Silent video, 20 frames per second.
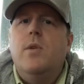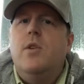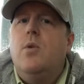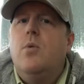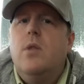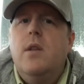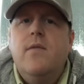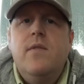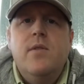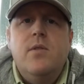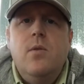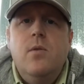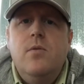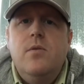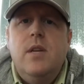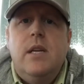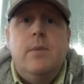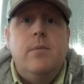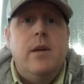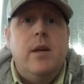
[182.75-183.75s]
We do live in Sault
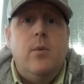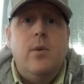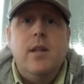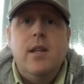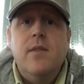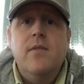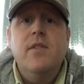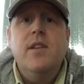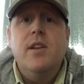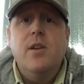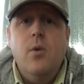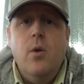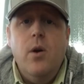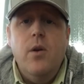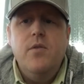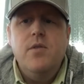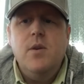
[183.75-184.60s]
Ste. Marie. We live in the north,